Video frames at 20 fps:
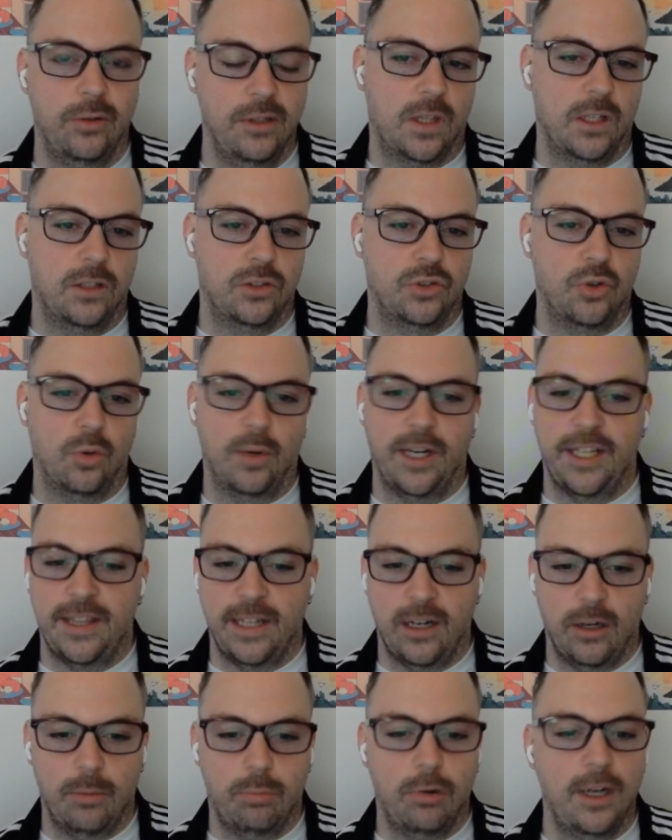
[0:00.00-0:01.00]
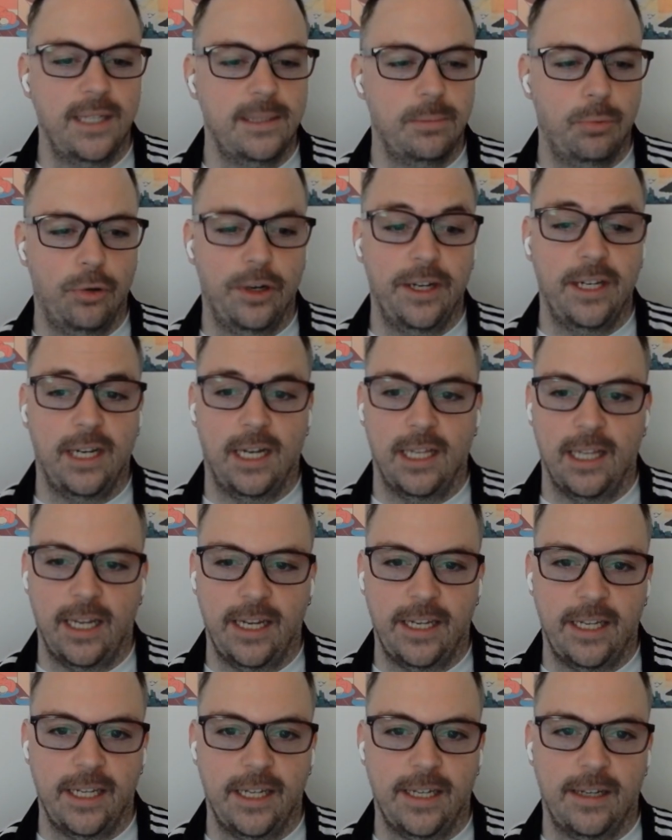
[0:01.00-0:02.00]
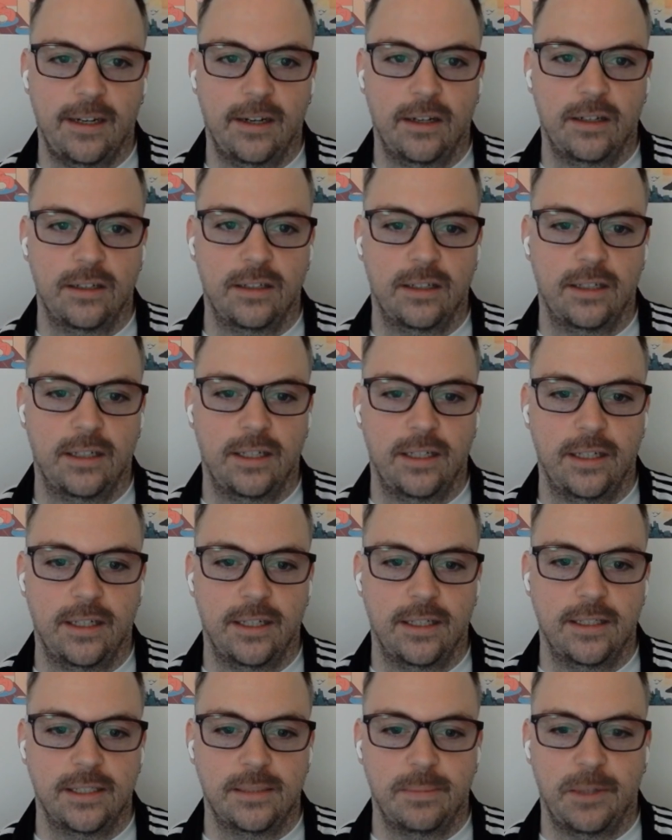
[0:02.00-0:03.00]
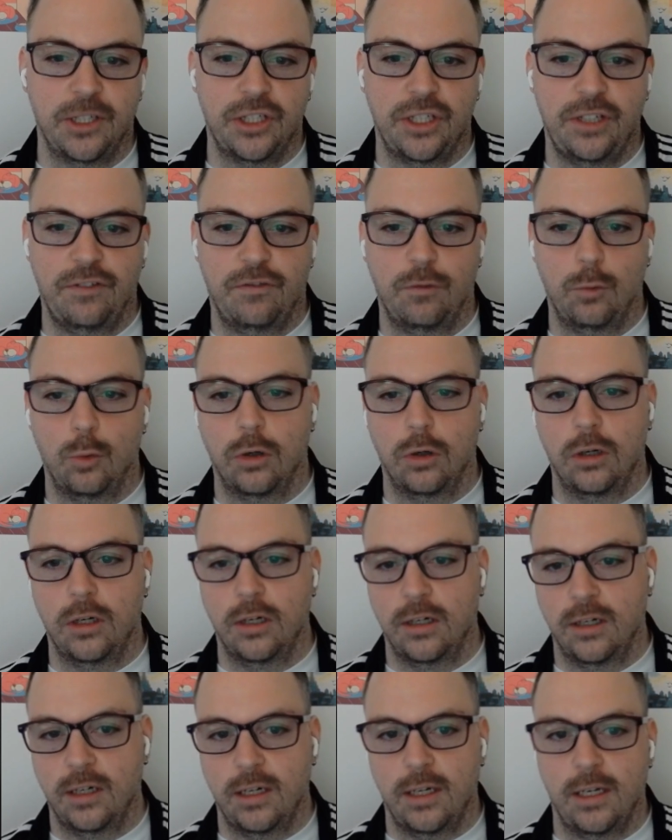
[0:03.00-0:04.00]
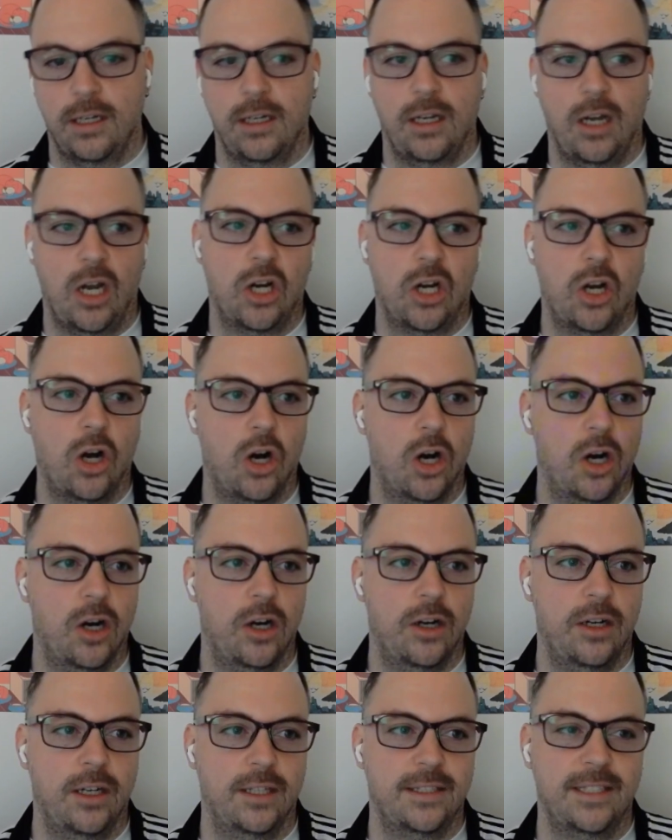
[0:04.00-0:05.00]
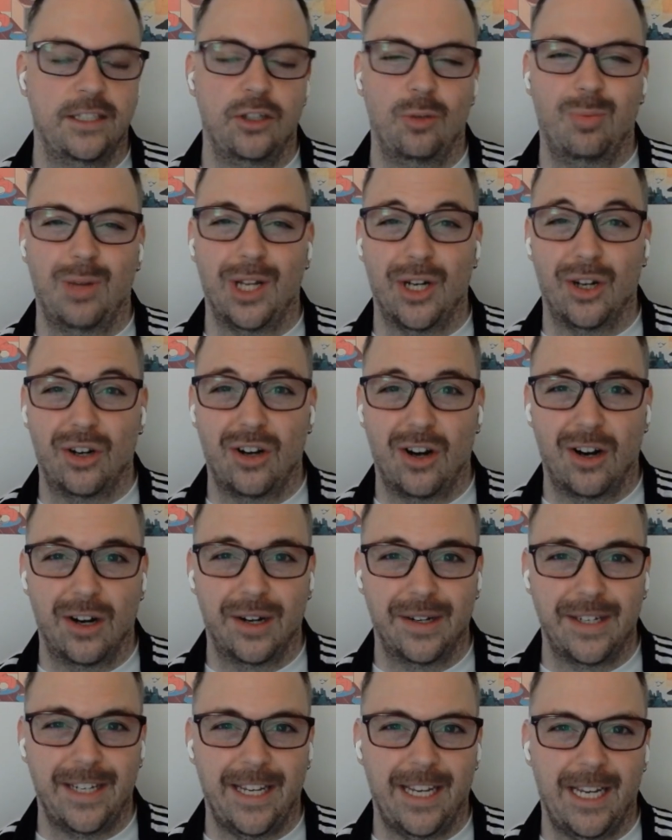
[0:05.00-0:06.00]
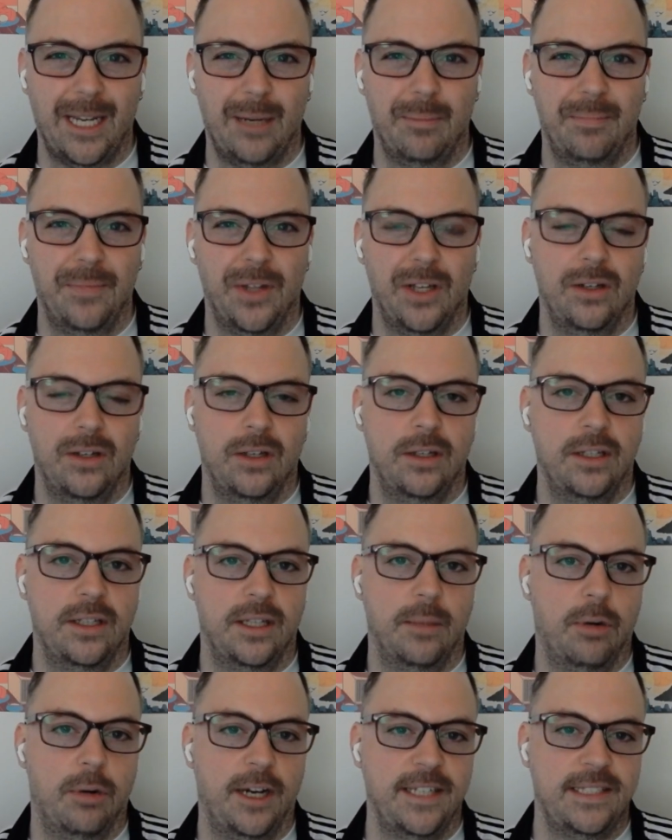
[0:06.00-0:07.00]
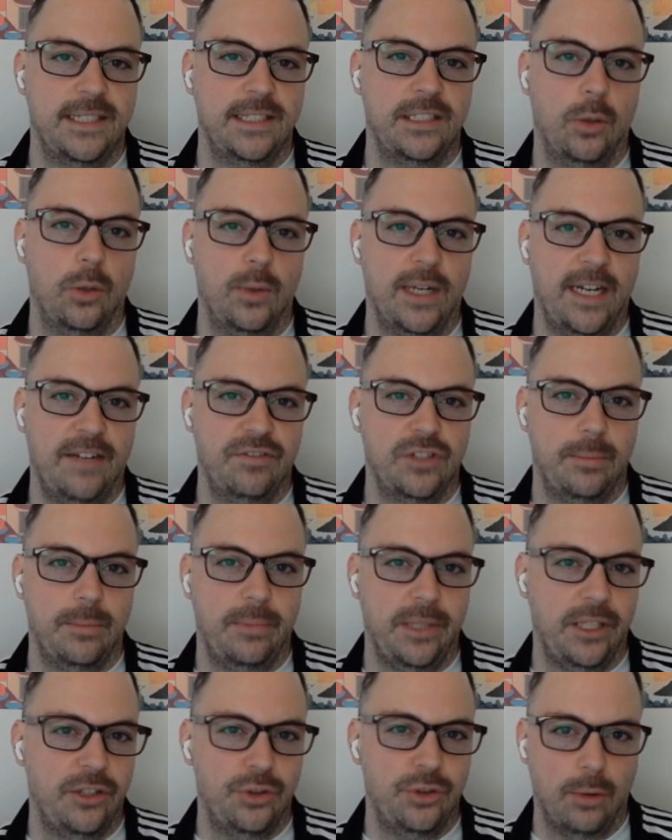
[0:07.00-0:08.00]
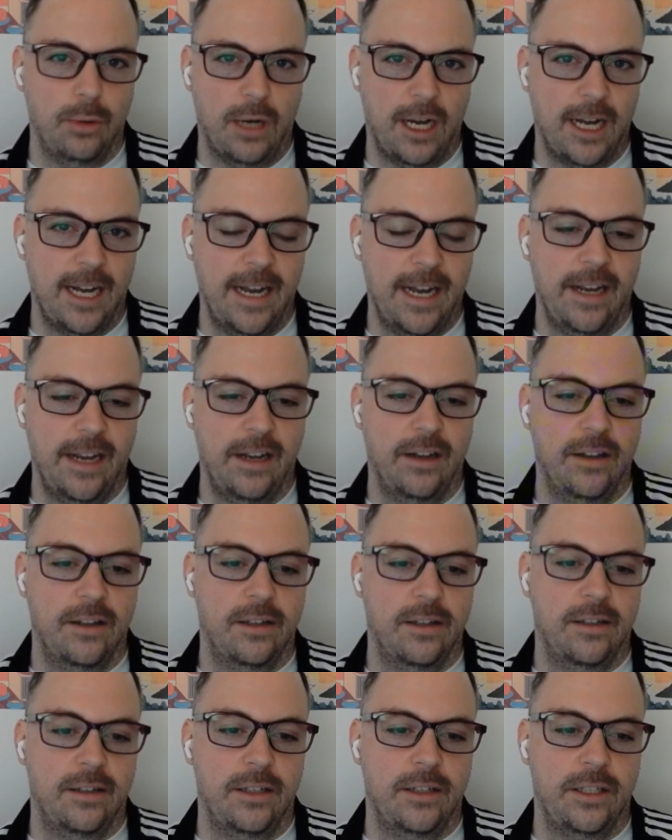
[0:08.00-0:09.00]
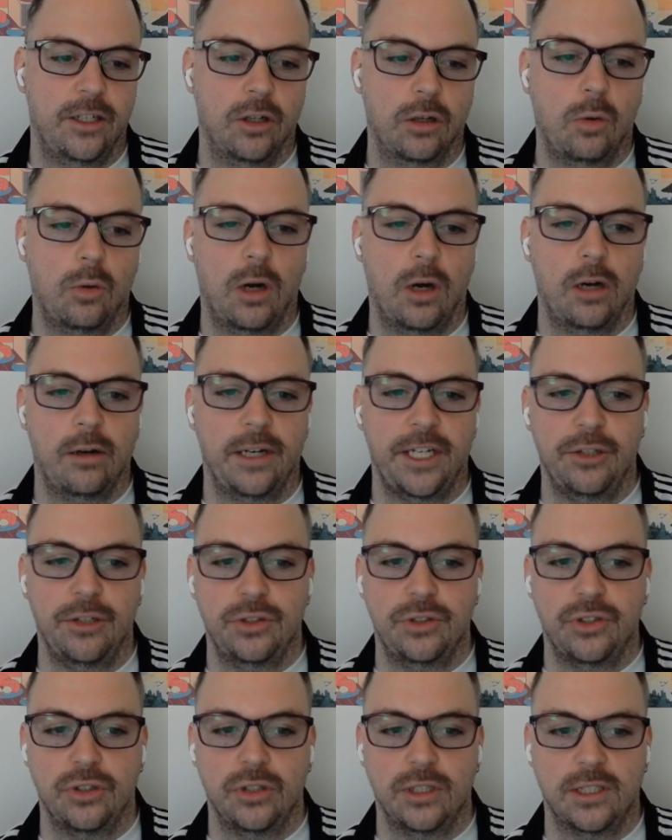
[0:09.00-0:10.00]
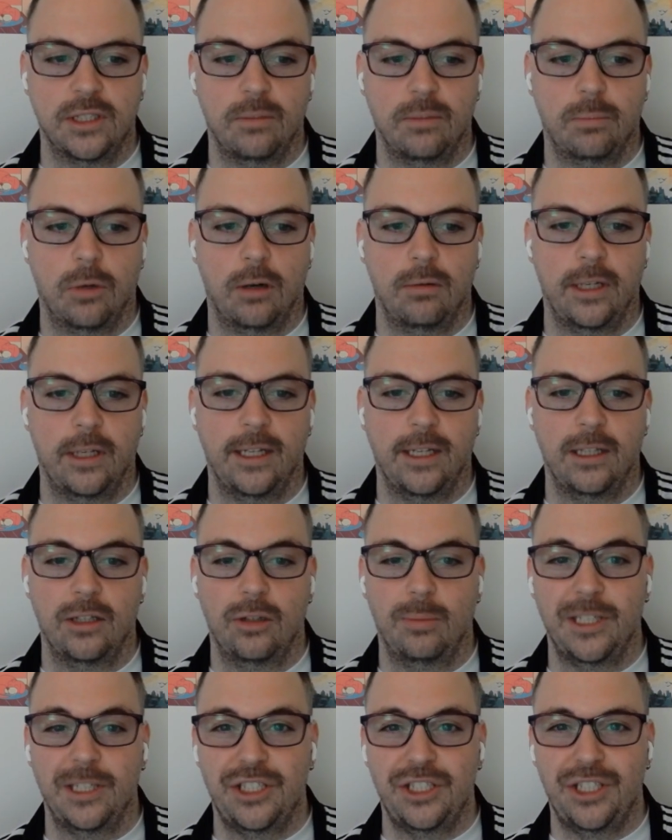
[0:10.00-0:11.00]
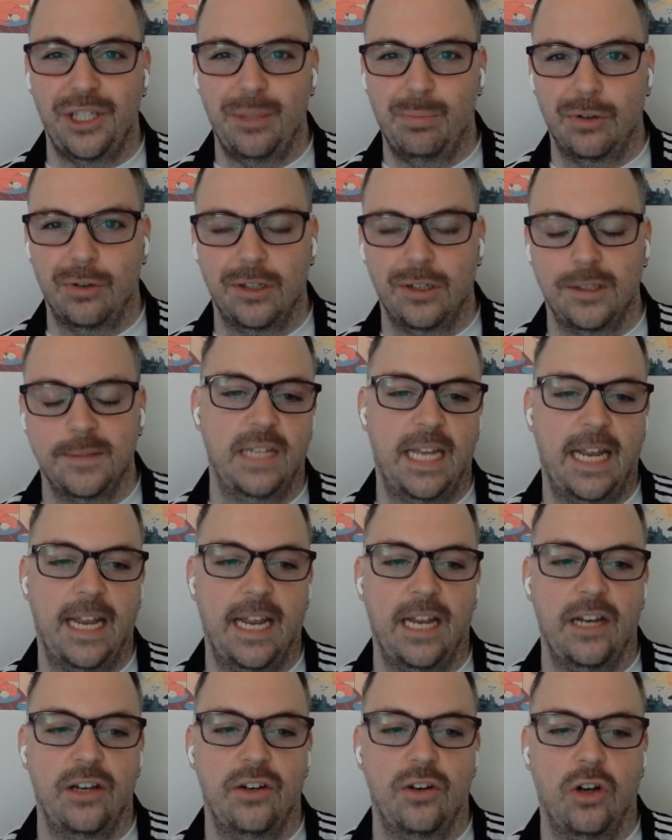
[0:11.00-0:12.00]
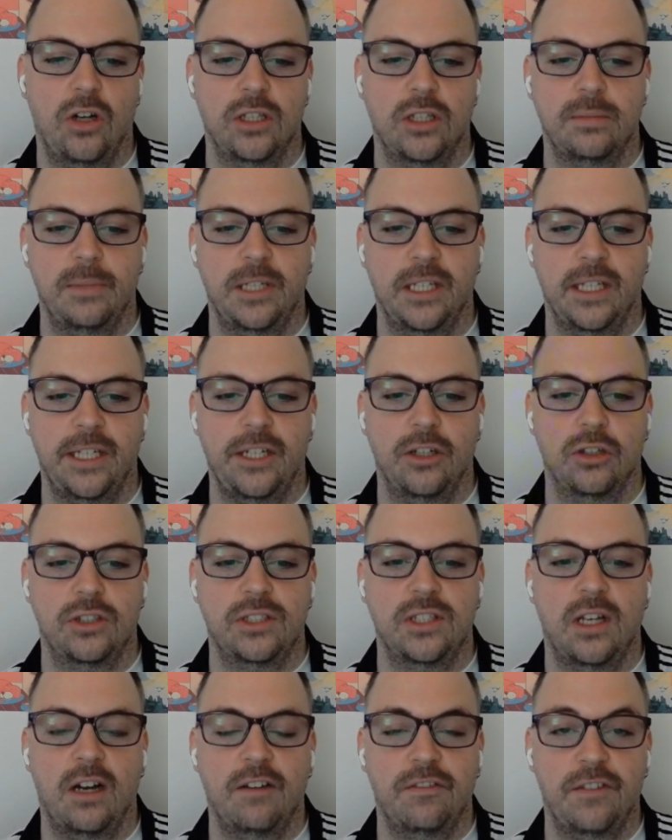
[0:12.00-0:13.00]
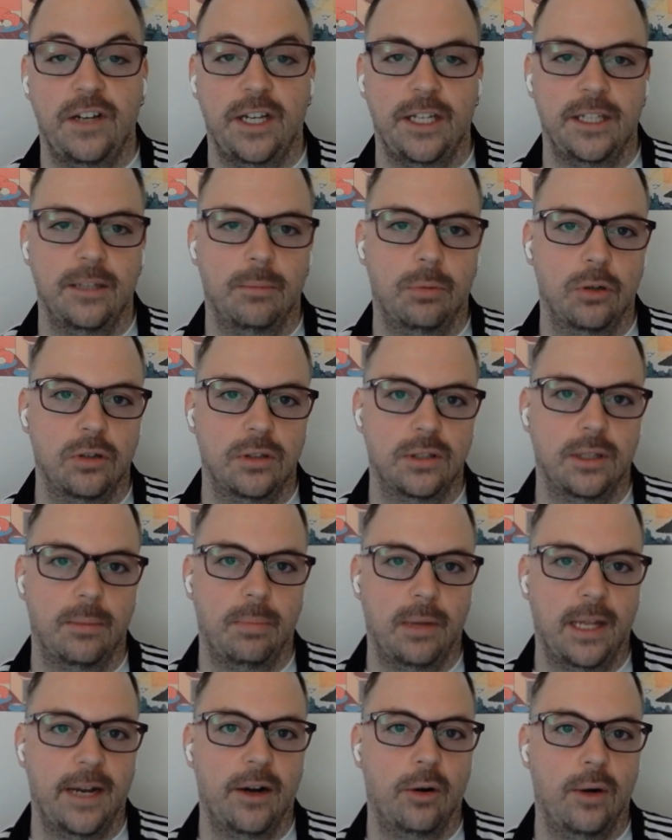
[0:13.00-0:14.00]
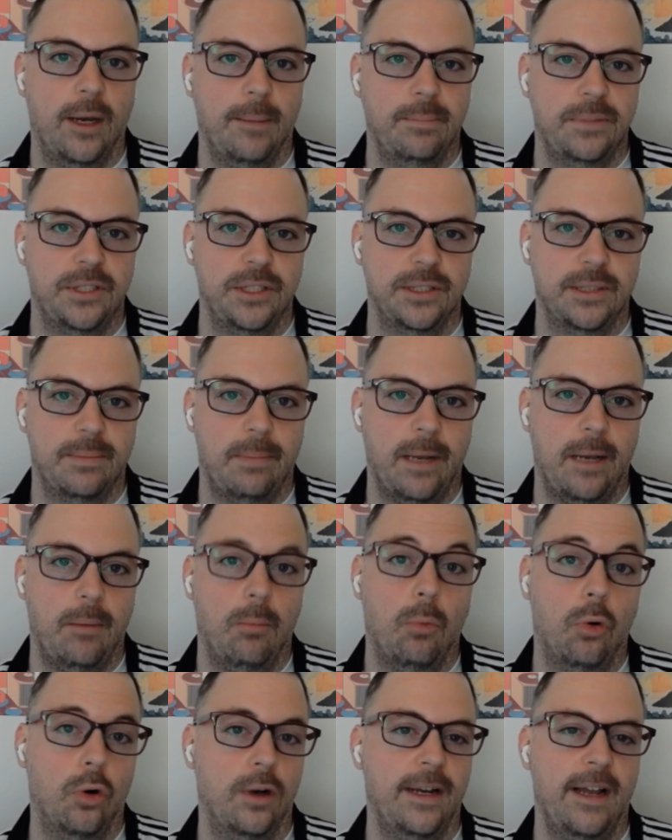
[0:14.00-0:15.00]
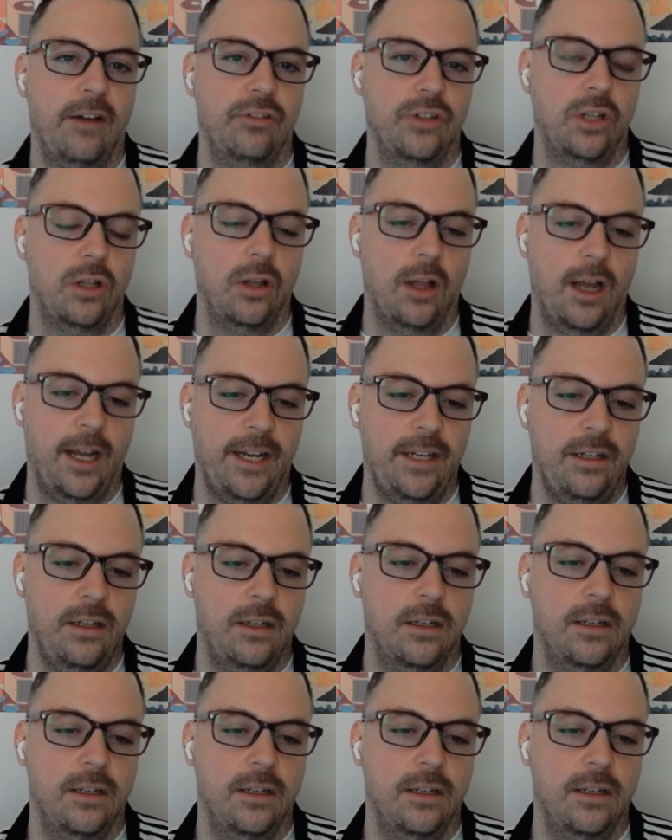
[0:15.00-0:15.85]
So right there, price point, I like it, especially for a single player card game. The prices don't have to be too high. You're acquiring users probably a little bit cheaper, and ultimately you're softening the player up to spend more down the line,